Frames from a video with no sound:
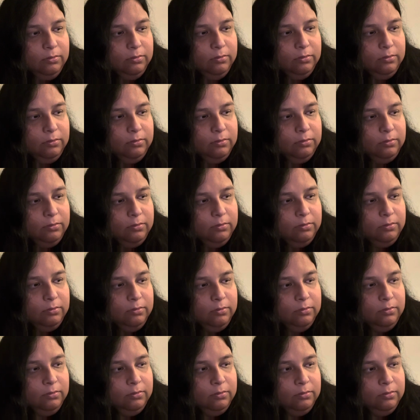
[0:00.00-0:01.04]

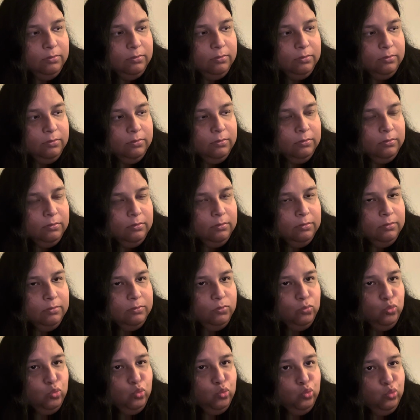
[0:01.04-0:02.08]
[no speech]